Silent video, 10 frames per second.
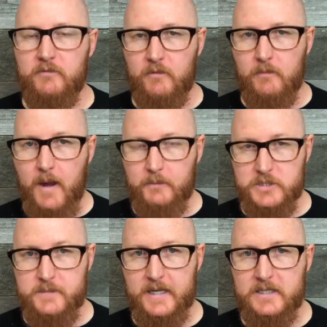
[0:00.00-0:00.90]
from my
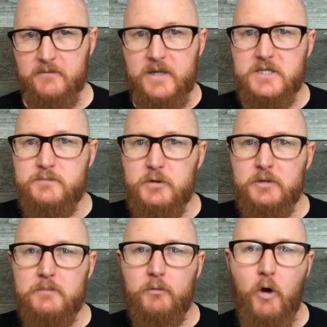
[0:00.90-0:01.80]
perspective, is
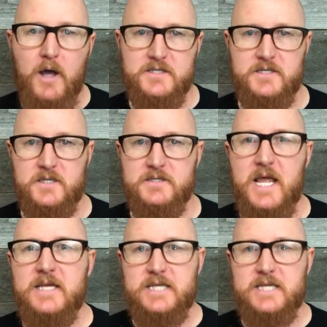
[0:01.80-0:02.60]
building processes